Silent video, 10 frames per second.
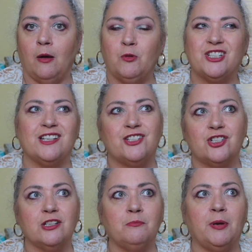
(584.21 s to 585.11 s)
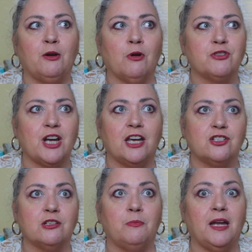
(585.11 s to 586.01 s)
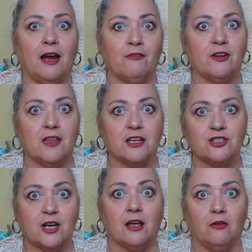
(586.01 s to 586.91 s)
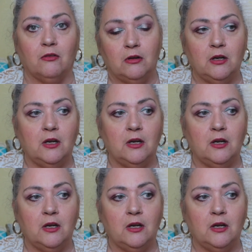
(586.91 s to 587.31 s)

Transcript: which it shouldn't be crochet, it should be everything channel.